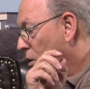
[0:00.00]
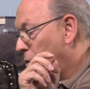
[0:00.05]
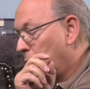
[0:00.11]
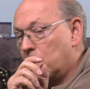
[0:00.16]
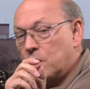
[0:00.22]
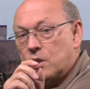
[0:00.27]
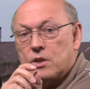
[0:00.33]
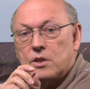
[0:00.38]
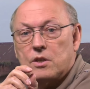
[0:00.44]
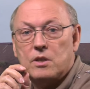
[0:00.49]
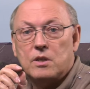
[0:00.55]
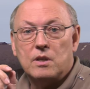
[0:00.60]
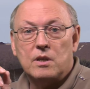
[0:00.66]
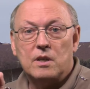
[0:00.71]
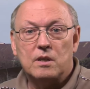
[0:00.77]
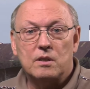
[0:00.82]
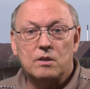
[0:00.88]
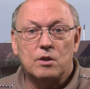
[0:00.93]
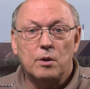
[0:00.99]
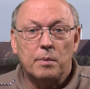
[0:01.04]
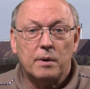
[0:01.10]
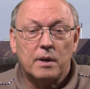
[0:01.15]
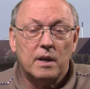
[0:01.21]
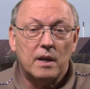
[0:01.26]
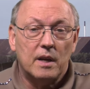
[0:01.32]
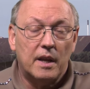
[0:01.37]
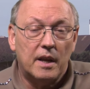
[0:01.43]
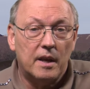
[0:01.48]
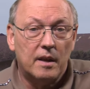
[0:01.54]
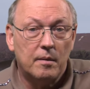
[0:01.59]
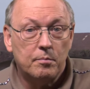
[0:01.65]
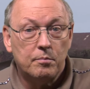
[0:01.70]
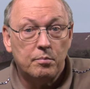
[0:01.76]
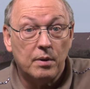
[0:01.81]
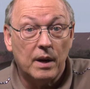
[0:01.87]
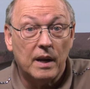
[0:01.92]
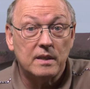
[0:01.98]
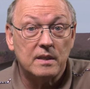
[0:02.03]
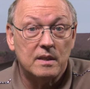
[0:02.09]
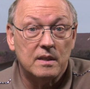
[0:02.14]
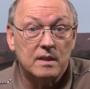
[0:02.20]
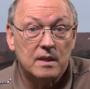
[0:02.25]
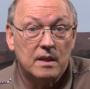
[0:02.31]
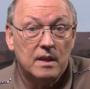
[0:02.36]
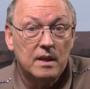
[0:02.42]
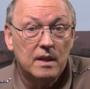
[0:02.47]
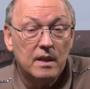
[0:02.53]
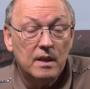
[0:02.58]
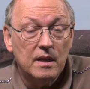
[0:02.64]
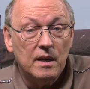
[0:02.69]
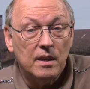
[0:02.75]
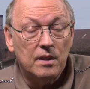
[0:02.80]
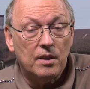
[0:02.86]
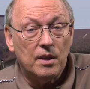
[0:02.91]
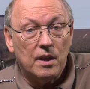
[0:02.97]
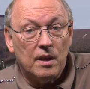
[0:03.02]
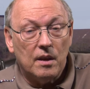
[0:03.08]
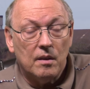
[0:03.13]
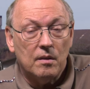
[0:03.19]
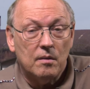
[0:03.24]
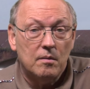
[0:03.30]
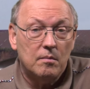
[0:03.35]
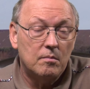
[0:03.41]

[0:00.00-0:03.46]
which is typically present in the